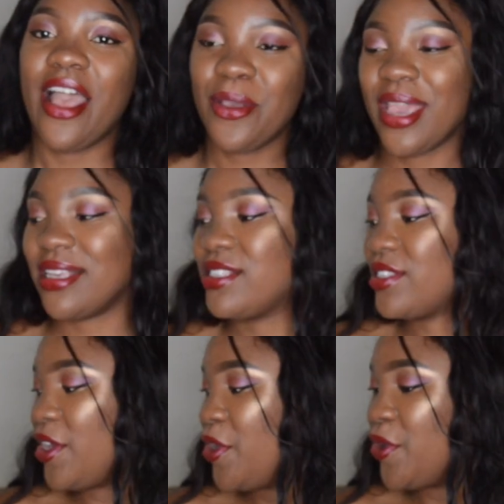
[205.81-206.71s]
Okay,
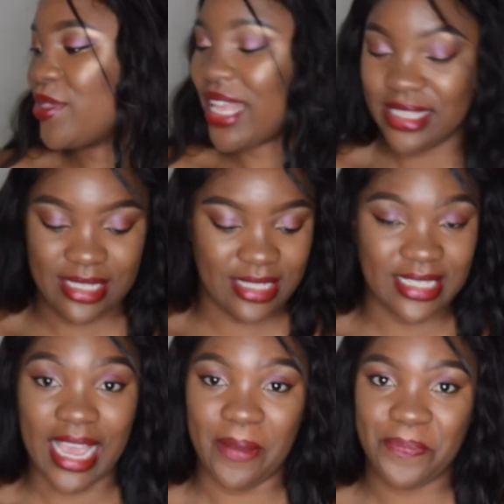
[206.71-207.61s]
so that's,
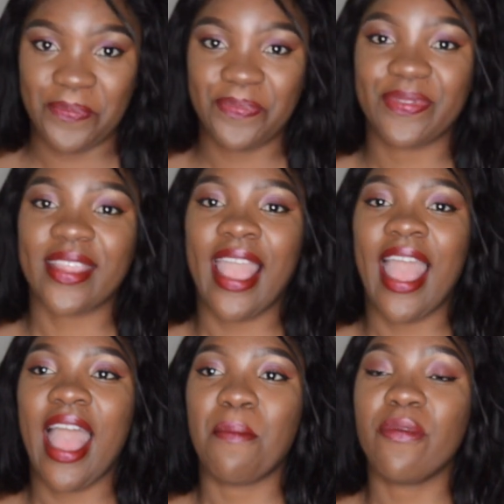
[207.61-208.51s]
yeah.
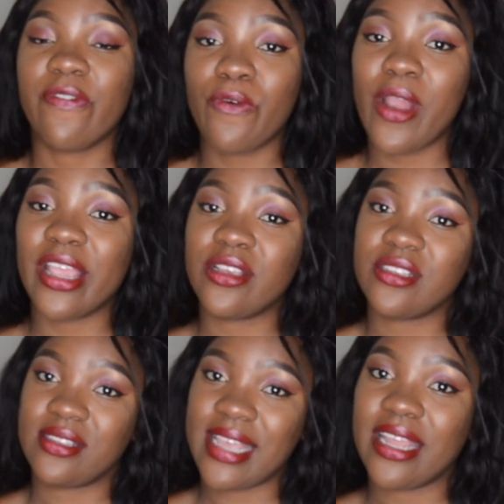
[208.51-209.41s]
Before I used
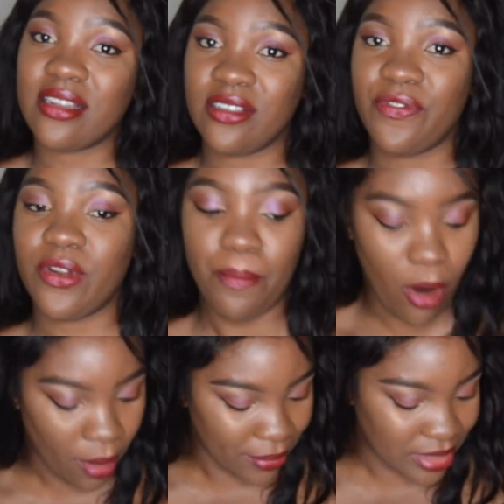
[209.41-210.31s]
to stay in a different
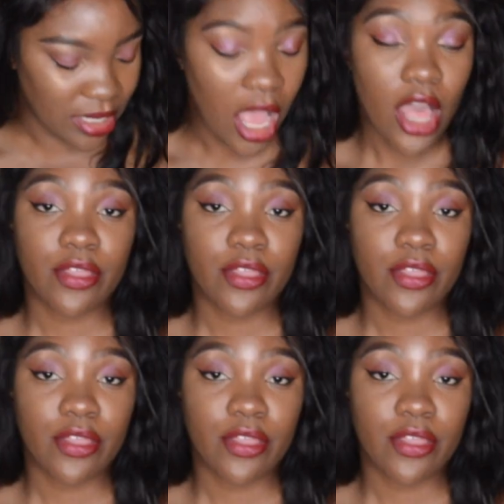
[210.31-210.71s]
apartment.